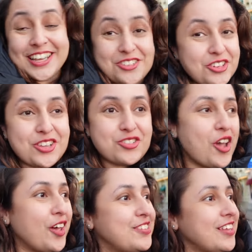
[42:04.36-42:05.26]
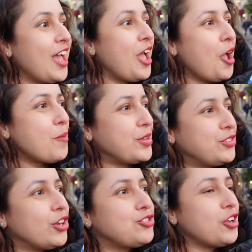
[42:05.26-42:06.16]
it's, it's just been
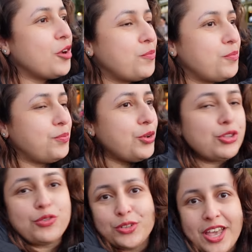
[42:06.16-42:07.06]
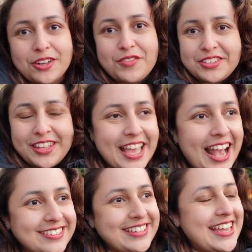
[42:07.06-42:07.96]
such a beautiful day and obviously the day
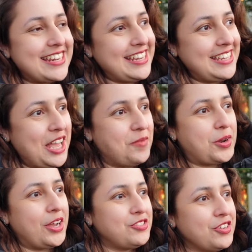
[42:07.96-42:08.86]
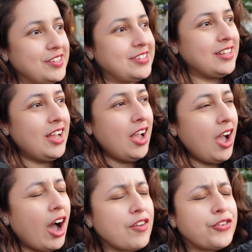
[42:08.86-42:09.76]
hasn't ended yet but I just,
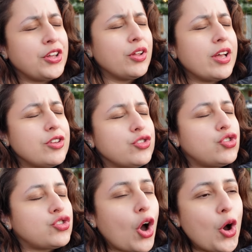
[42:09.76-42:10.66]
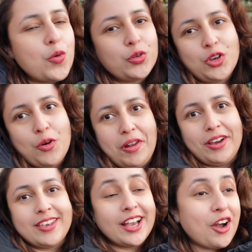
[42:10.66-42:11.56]
I feel so so
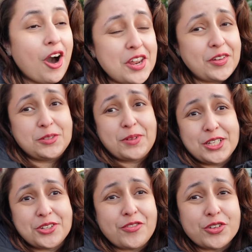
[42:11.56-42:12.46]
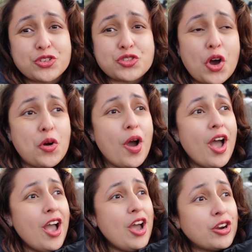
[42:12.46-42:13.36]
lucky. I can't even explain to you. I feel so
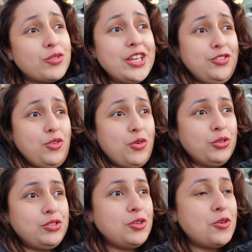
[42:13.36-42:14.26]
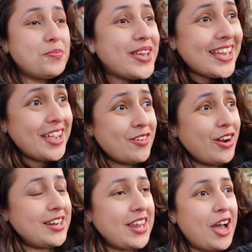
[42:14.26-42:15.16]
grateful to be here
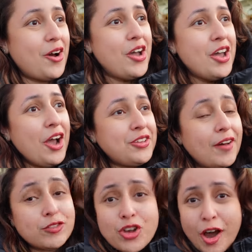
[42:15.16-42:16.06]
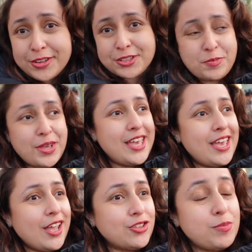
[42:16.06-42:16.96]
right now, to have the chance to be
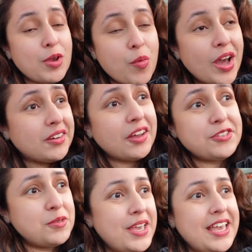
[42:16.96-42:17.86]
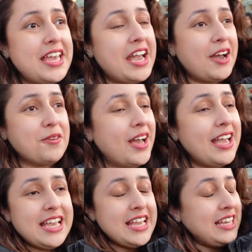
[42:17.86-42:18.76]
here, to be well enough to be here. I,
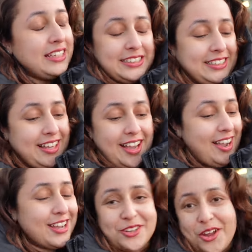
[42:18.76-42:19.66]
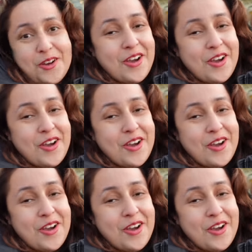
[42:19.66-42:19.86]
I don't know.